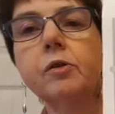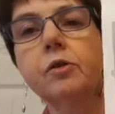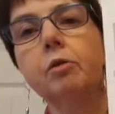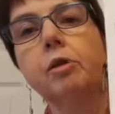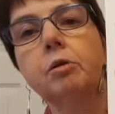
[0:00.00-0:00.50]

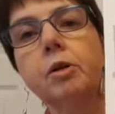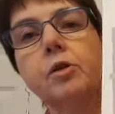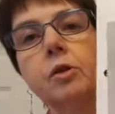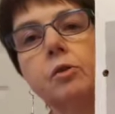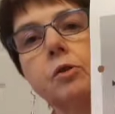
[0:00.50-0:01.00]
Sorry, do
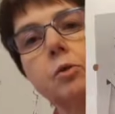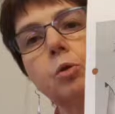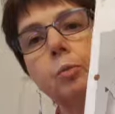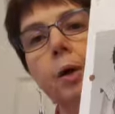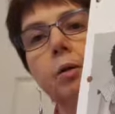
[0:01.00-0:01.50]
excuse the
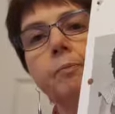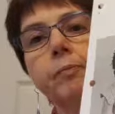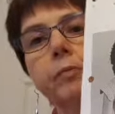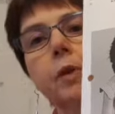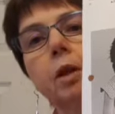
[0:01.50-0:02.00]
doorbell
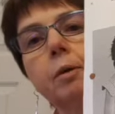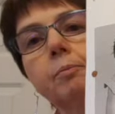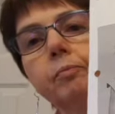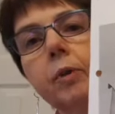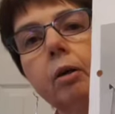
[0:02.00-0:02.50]

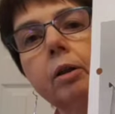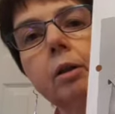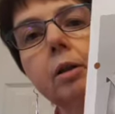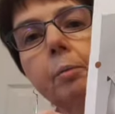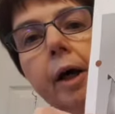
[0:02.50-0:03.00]
going
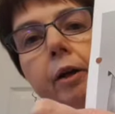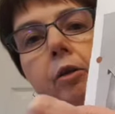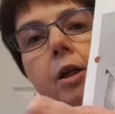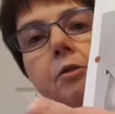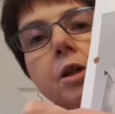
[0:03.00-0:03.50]
in the
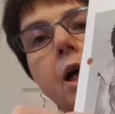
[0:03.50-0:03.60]
background.